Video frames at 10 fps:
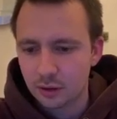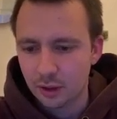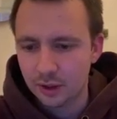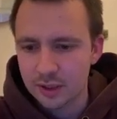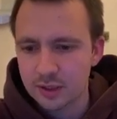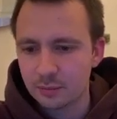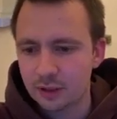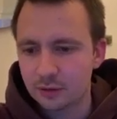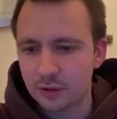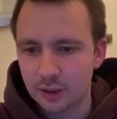It doesn't
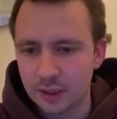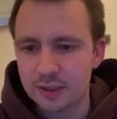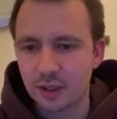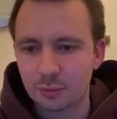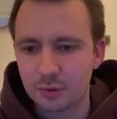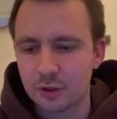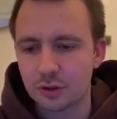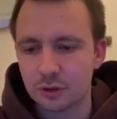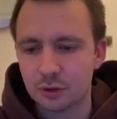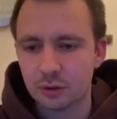matter the exact
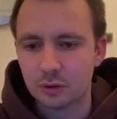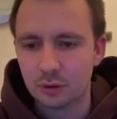position,